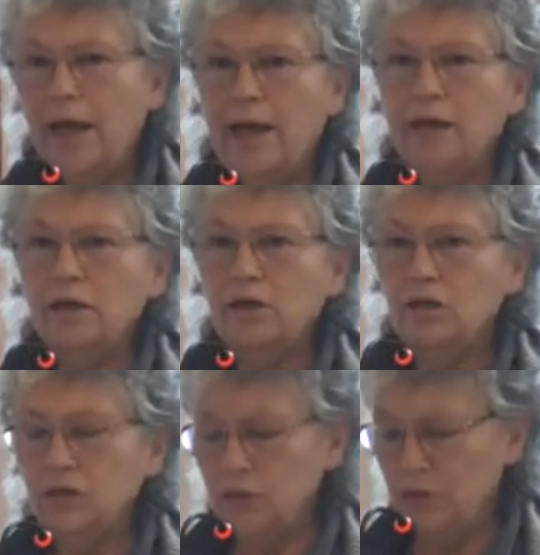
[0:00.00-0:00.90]
and it
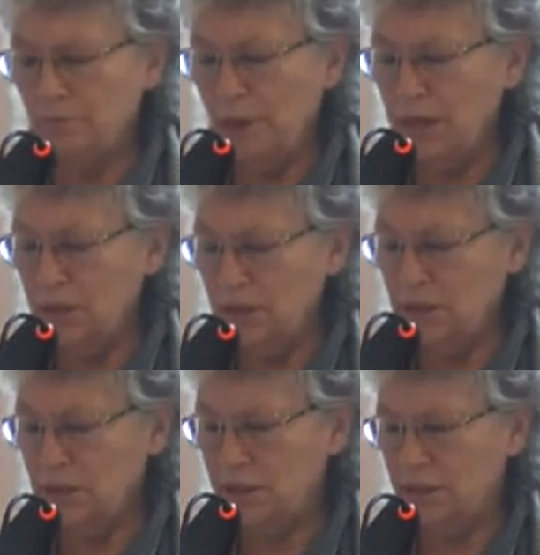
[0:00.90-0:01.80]
includes many
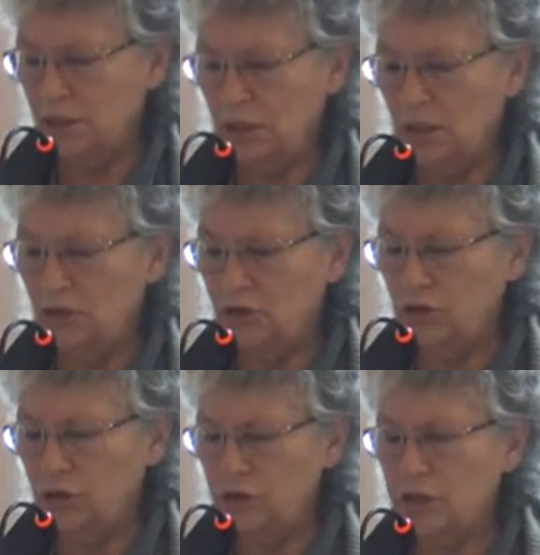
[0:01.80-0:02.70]
distinct
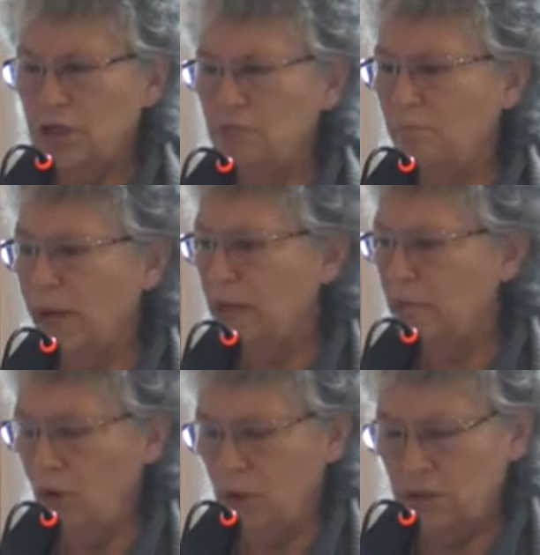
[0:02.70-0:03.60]
cultures in many
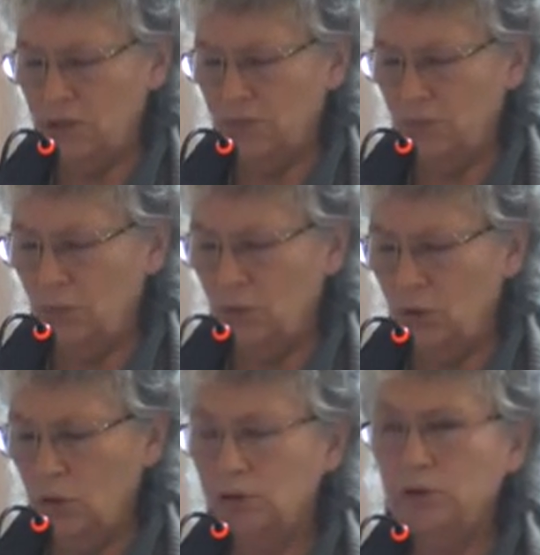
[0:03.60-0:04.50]
parts of the
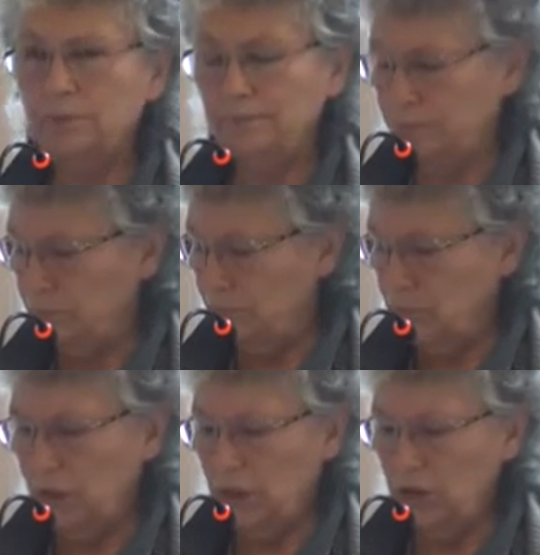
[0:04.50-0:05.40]
world,
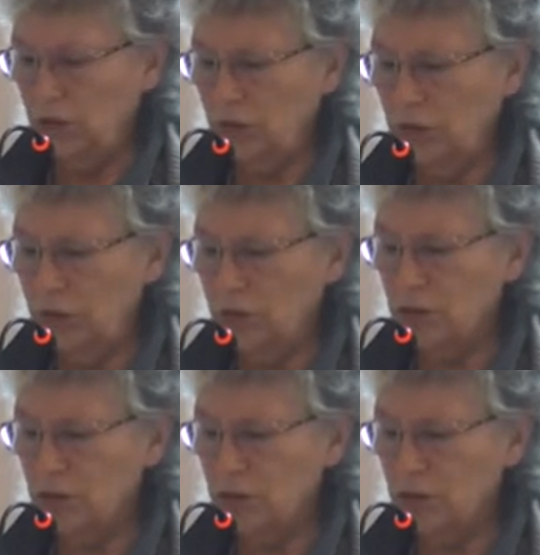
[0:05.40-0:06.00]
including